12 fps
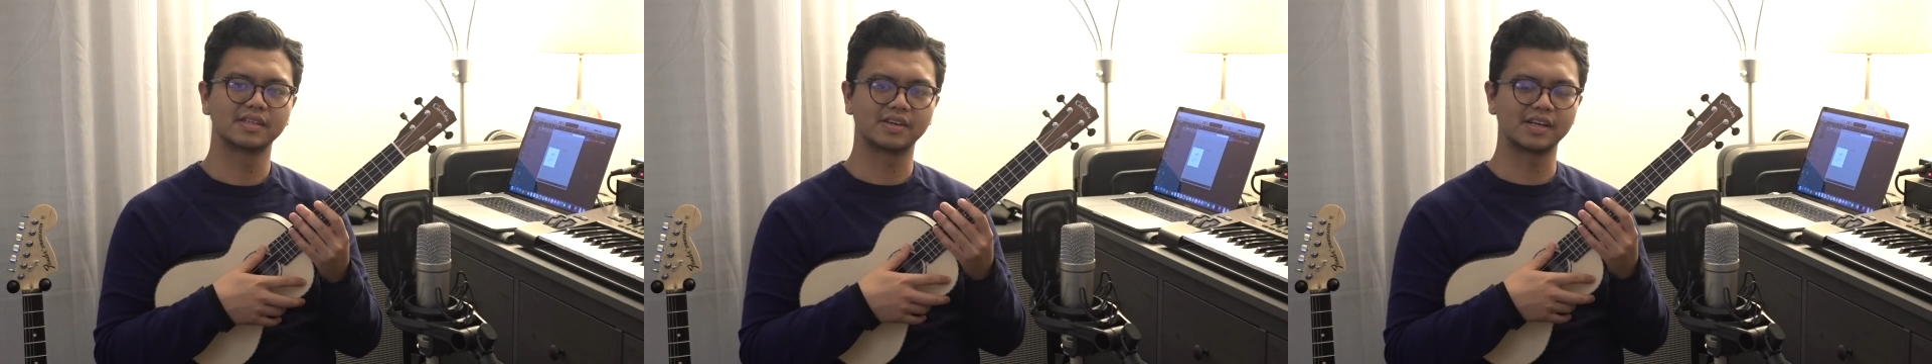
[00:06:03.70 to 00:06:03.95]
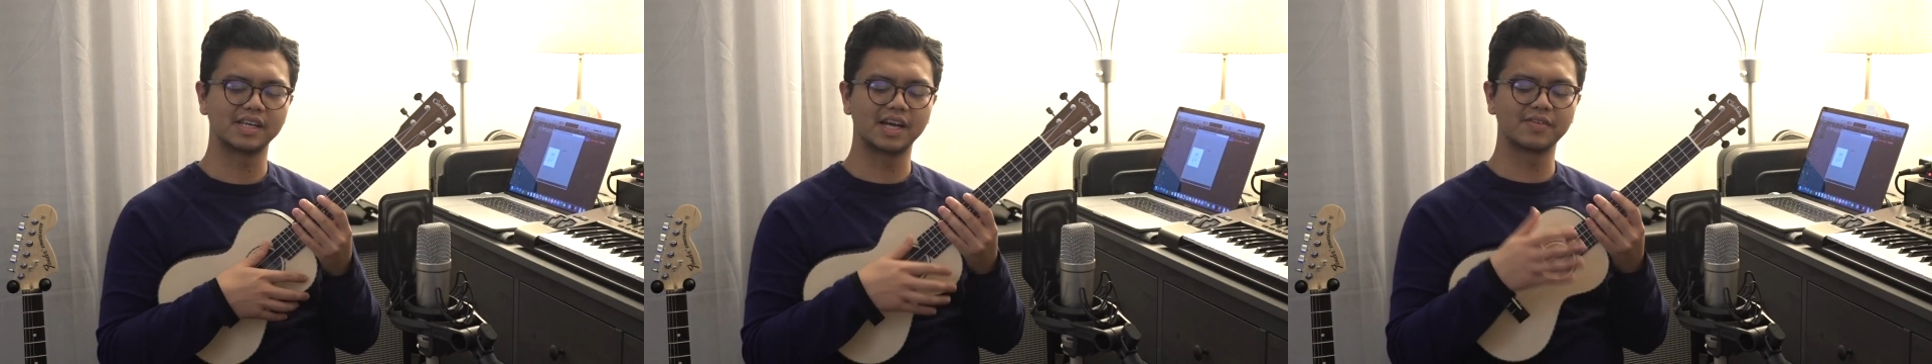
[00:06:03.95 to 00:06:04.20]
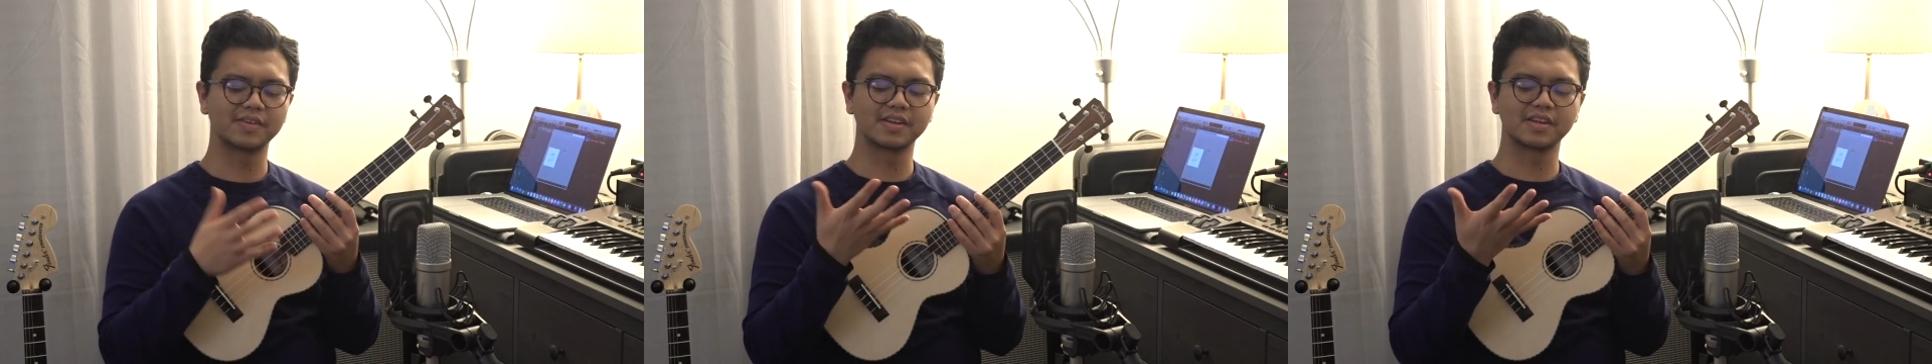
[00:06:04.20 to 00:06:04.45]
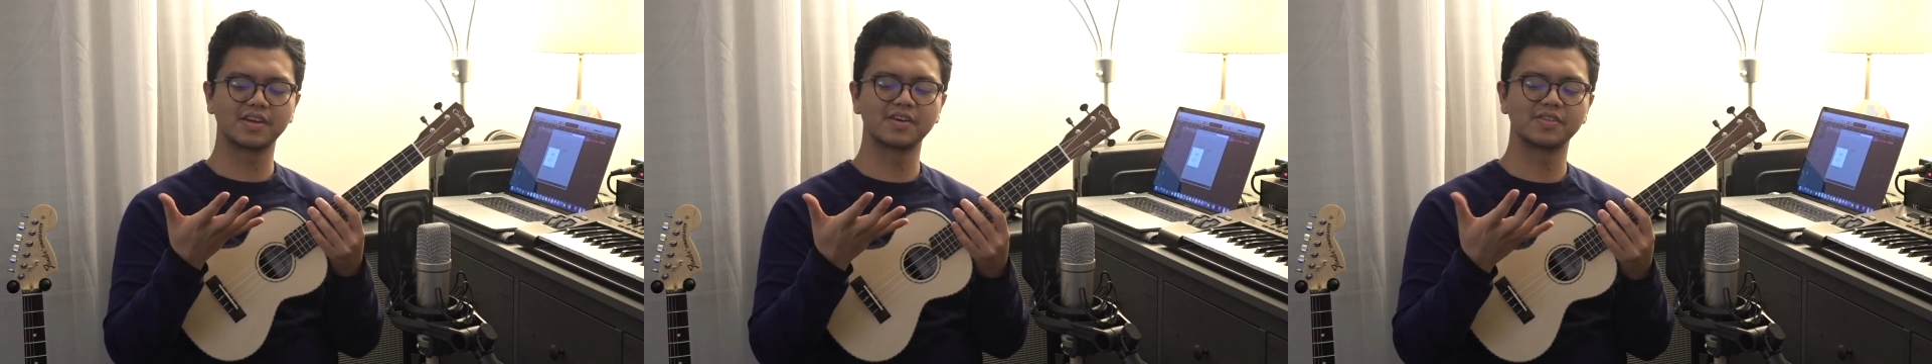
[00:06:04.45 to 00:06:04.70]
All right, now we're
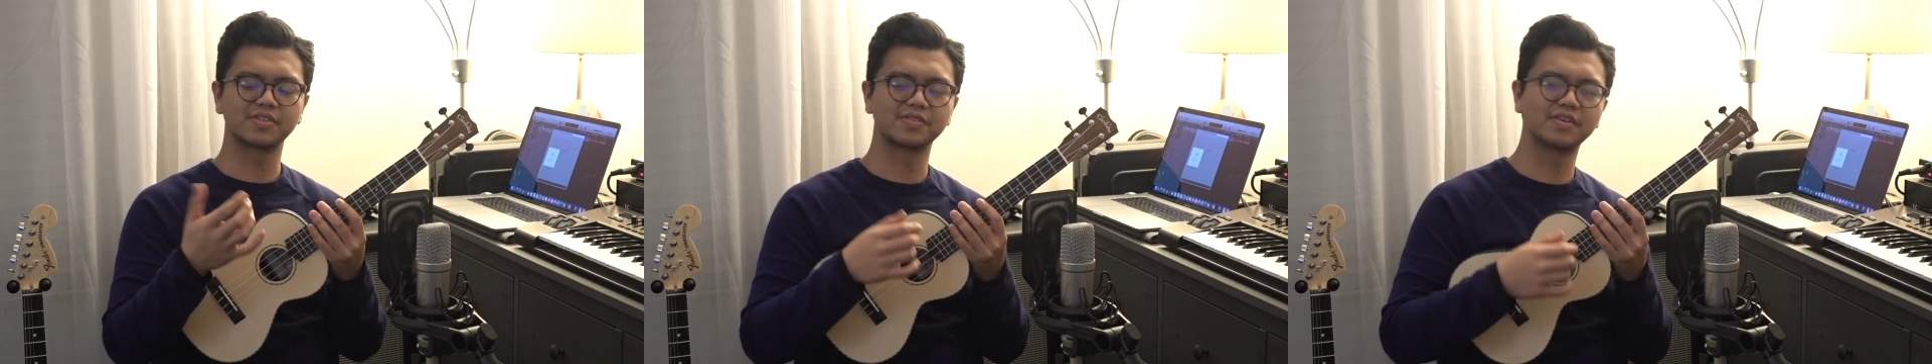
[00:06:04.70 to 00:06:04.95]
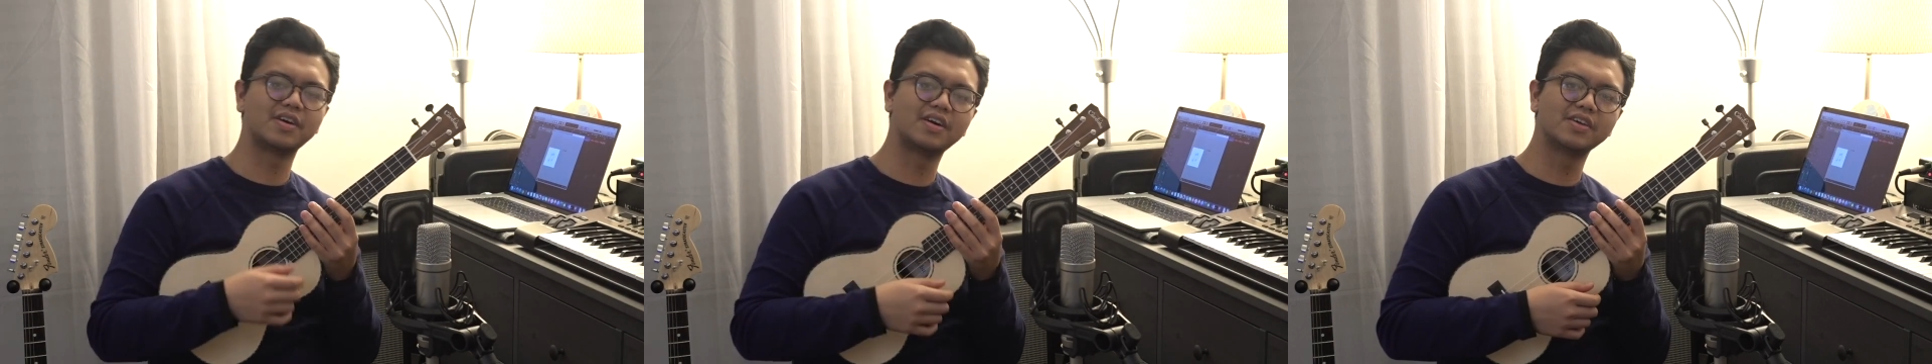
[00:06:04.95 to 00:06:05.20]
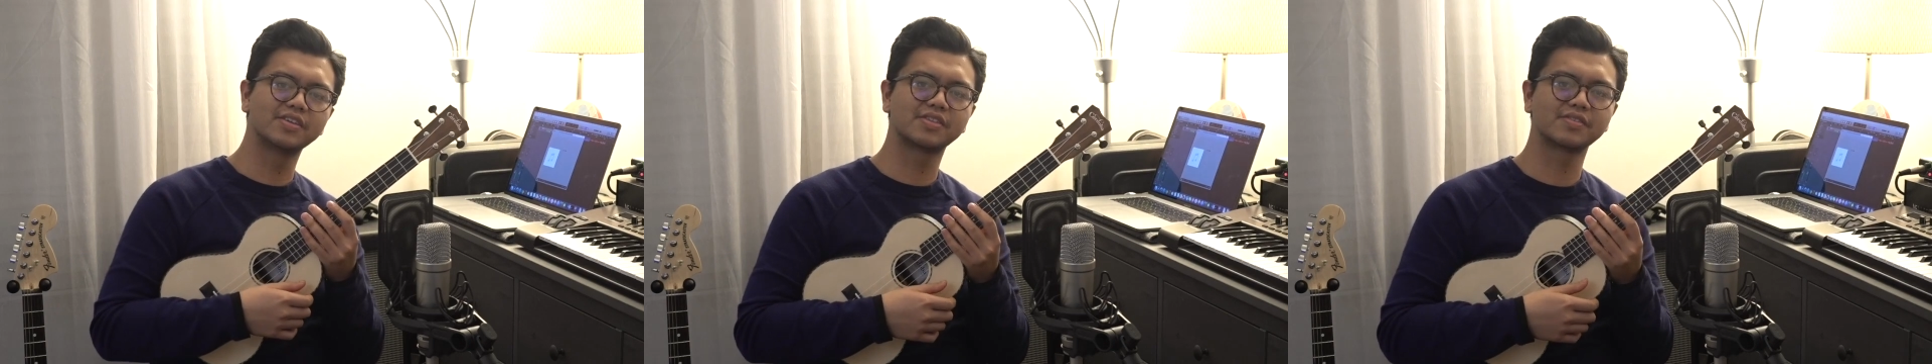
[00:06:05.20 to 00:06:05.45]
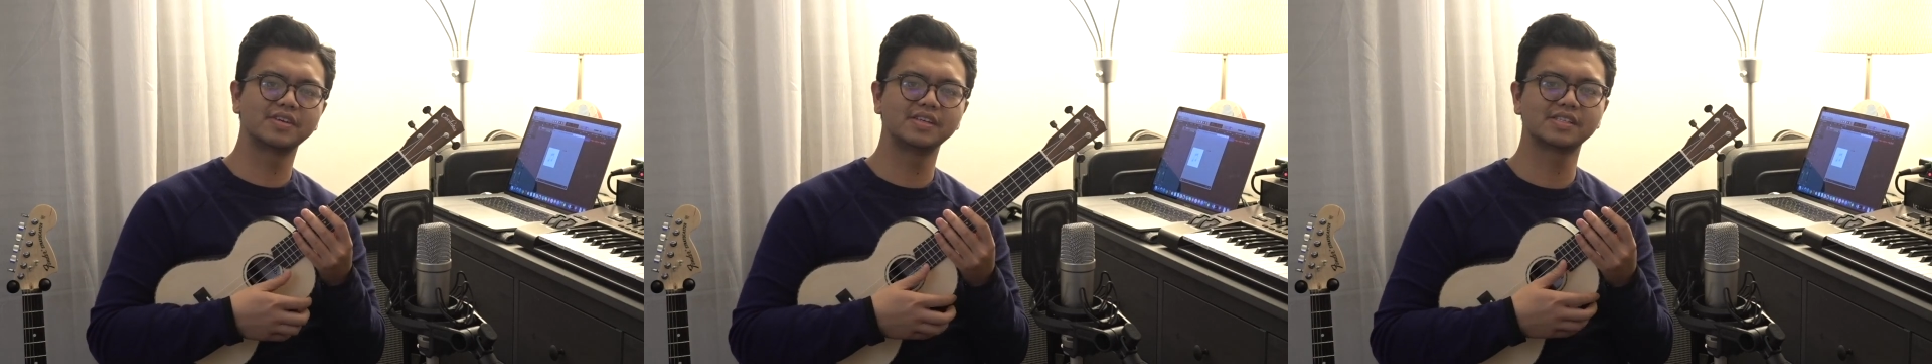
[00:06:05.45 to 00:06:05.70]
gonna go through all
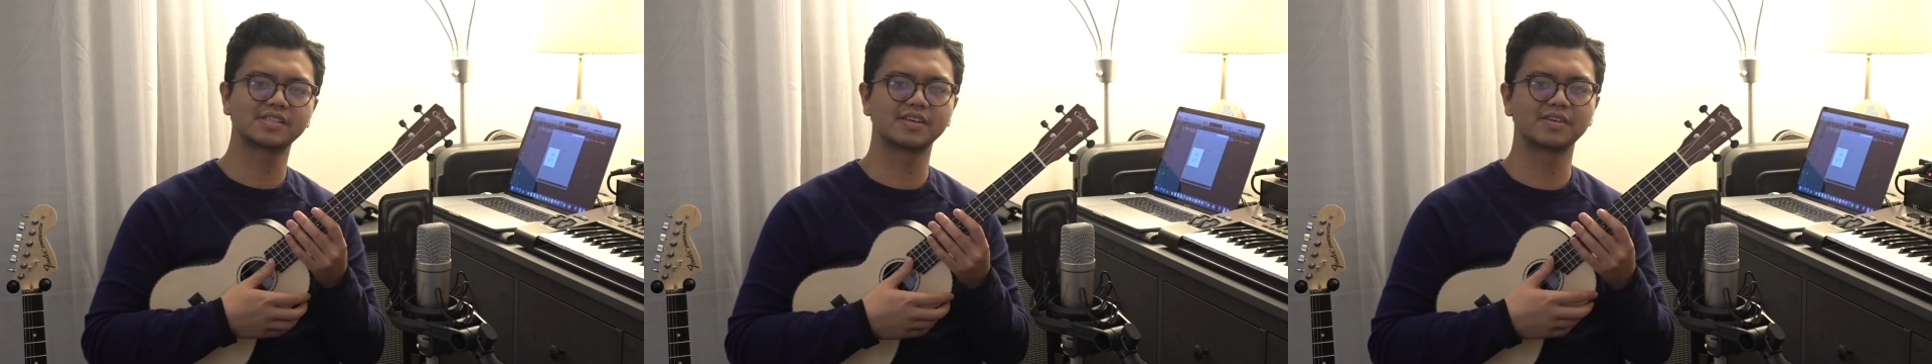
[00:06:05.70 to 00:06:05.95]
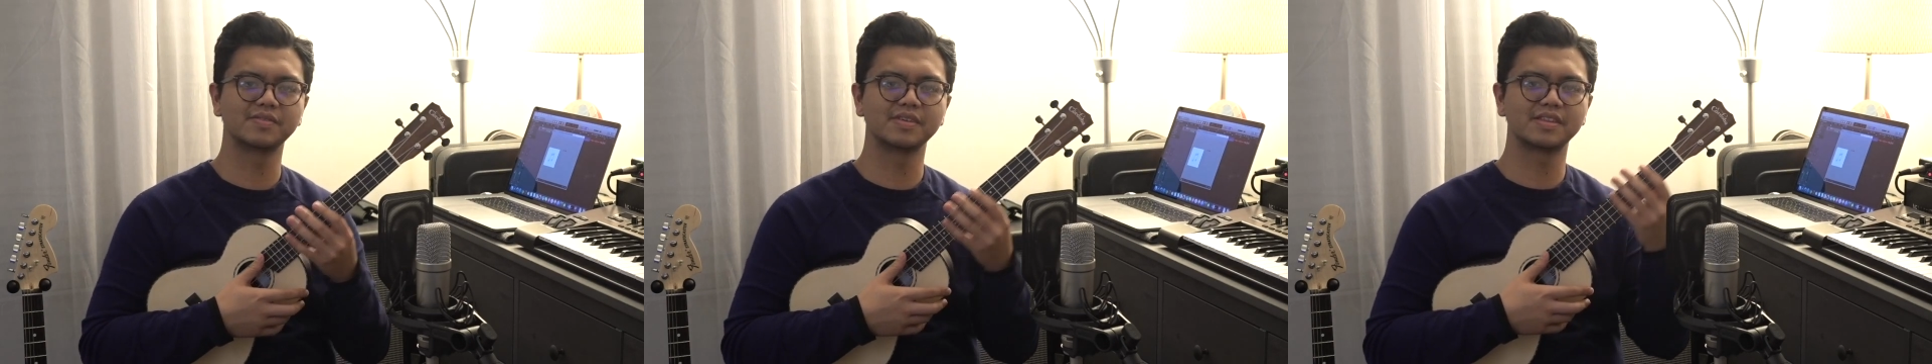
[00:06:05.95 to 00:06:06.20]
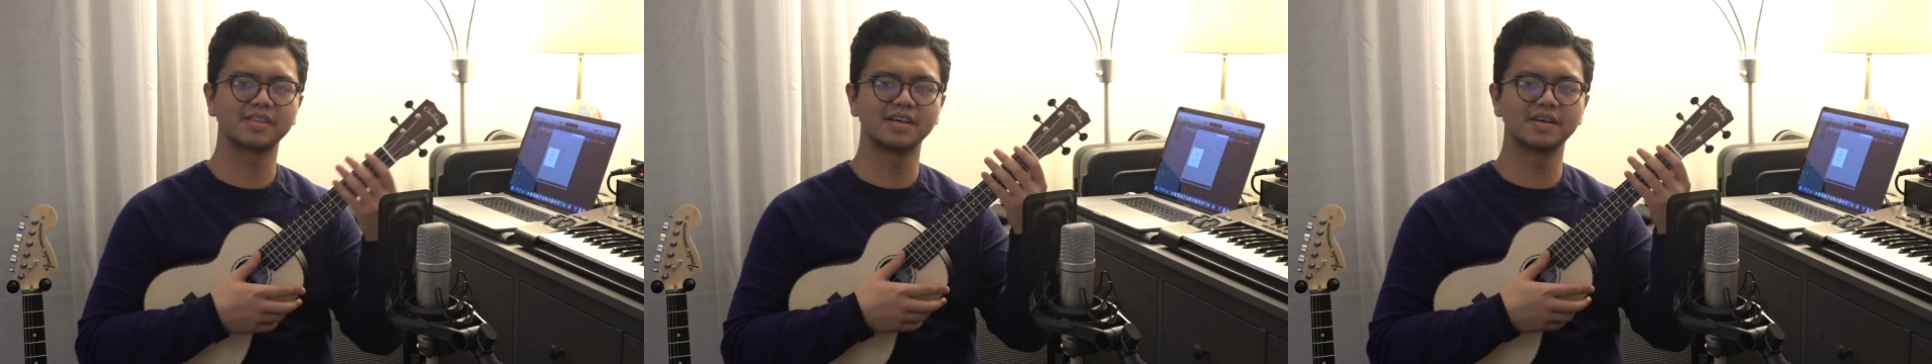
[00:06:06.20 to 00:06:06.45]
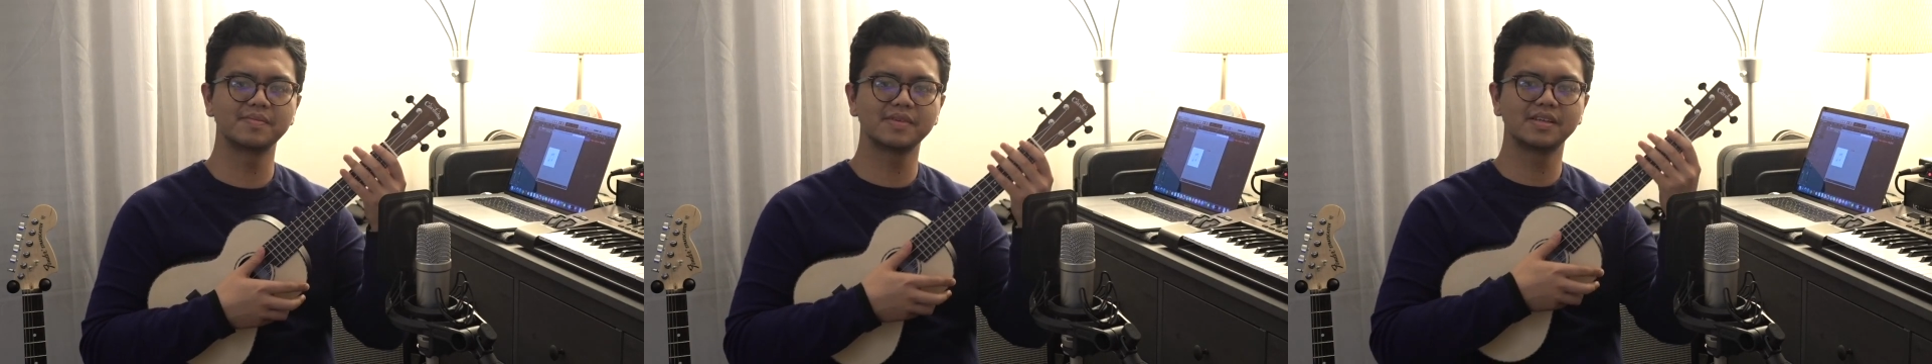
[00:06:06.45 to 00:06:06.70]
3, starting with
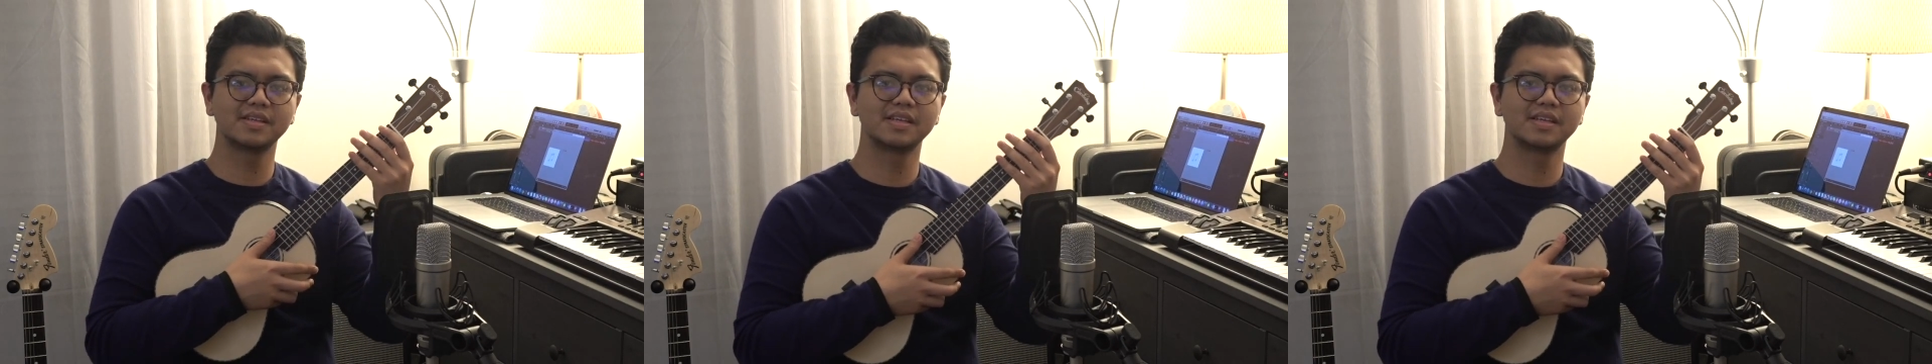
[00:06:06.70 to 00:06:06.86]
thumb.